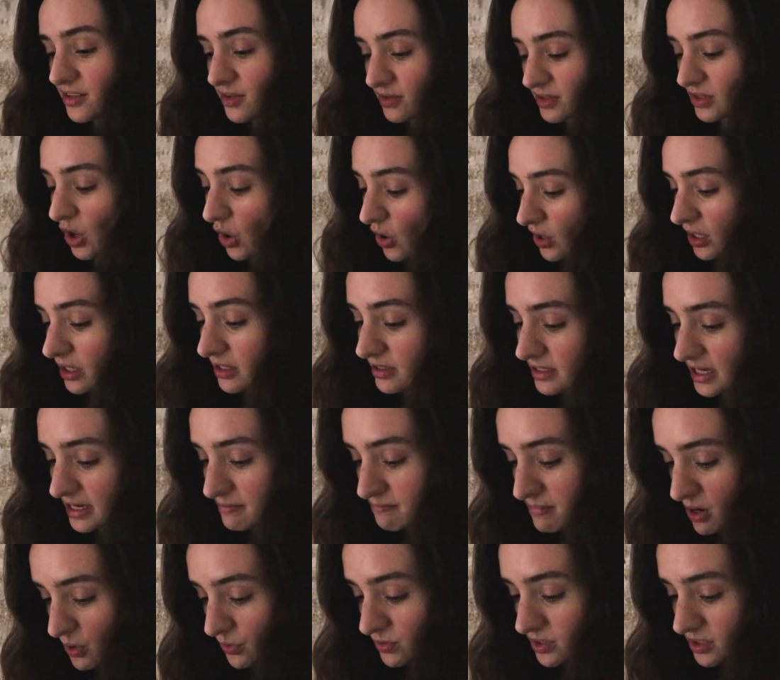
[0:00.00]
it's honestly,
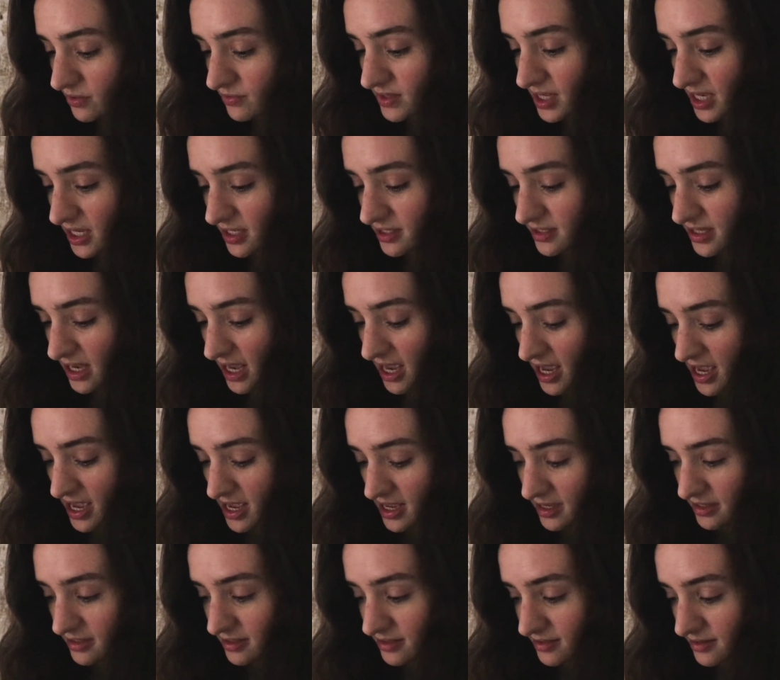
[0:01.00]
most of this
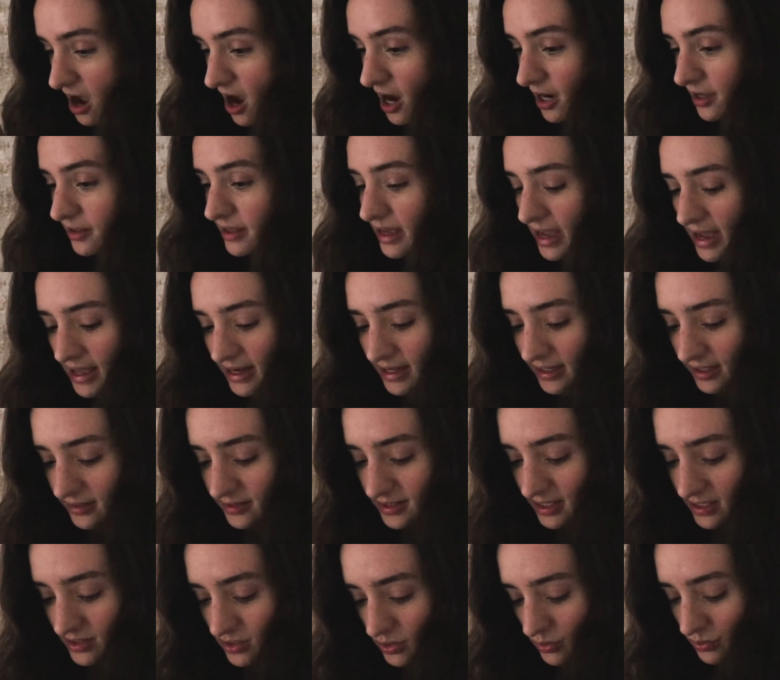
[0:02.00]
is either
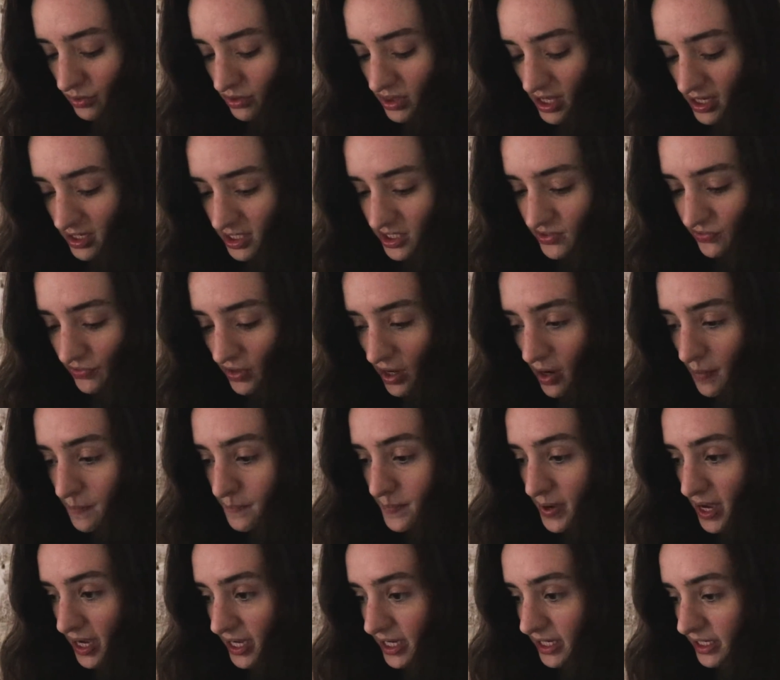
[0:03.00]
Alex's or things for our
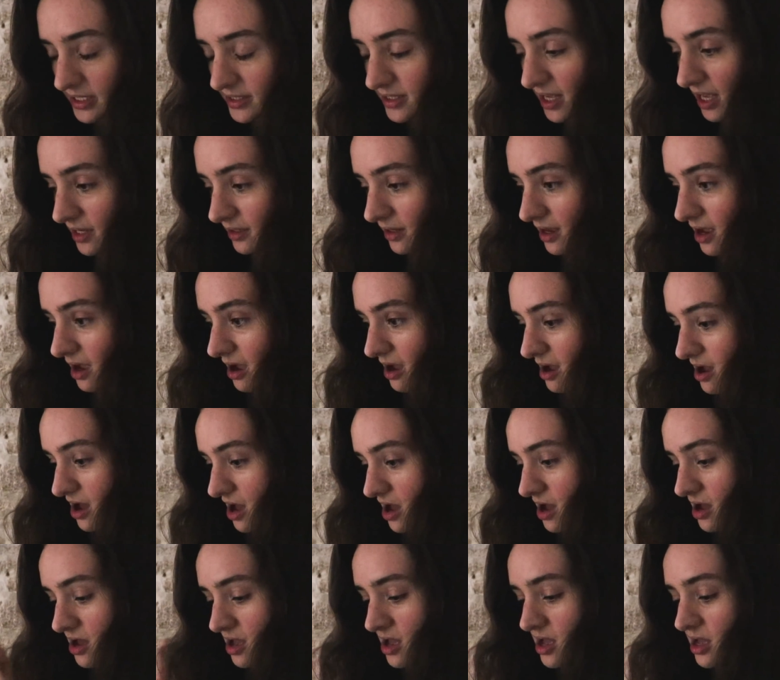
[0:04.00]
bikes and
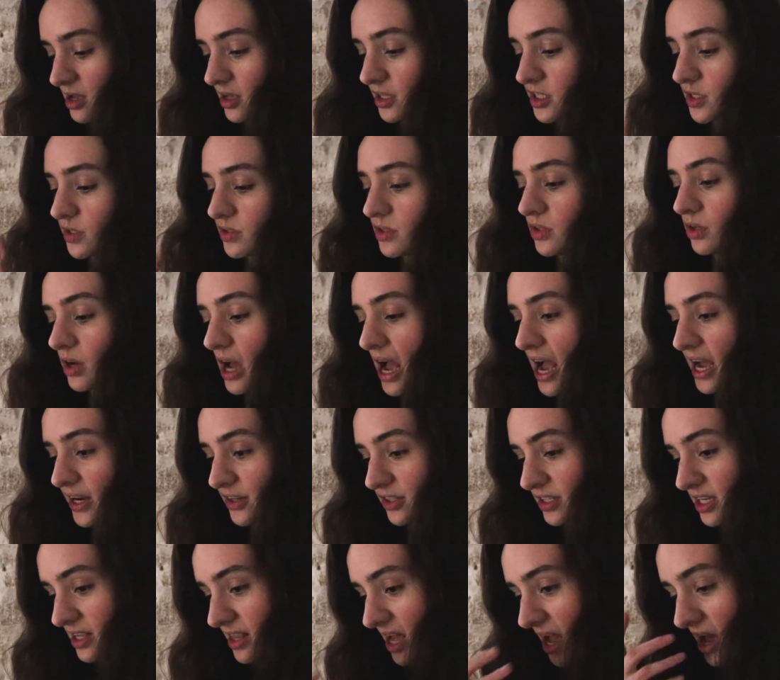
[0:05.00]
car. So it's not
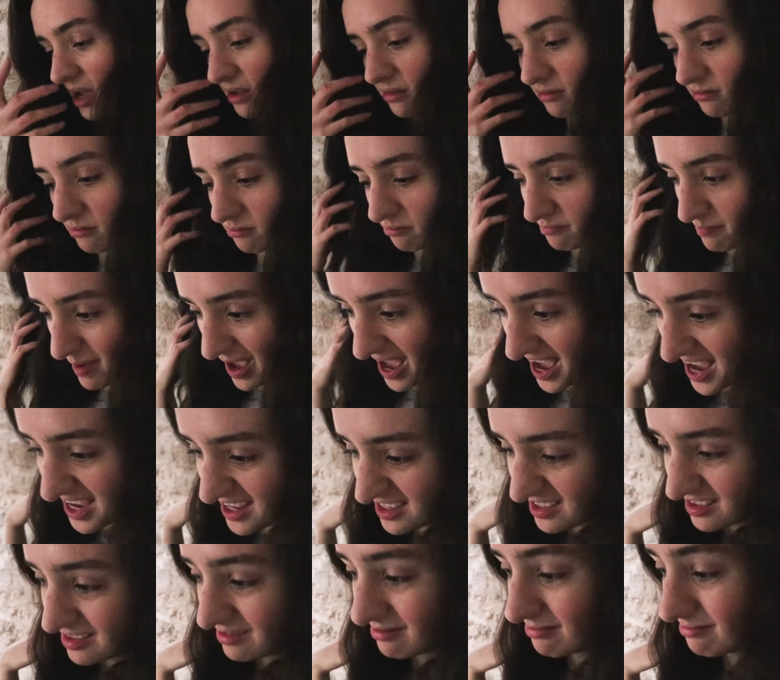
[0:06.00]
actually that
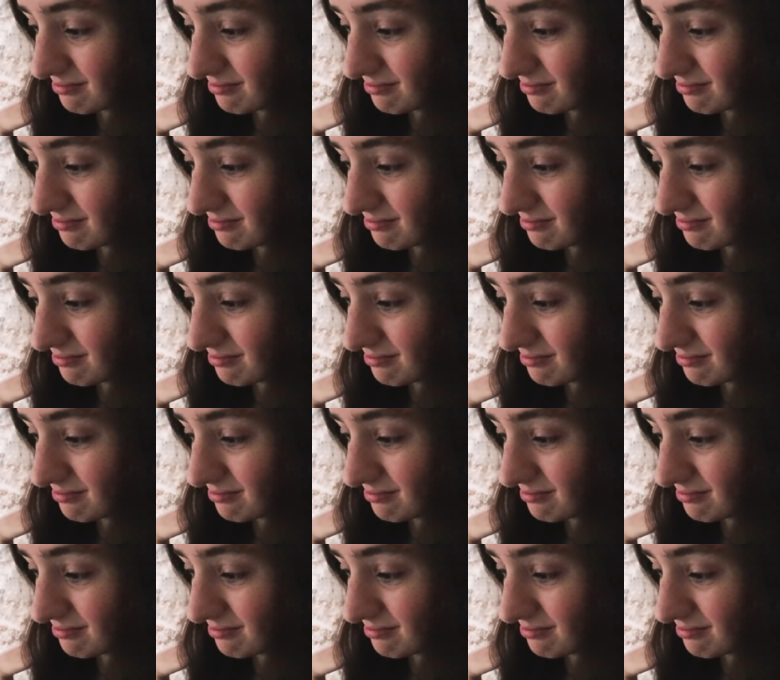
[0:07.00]
bad,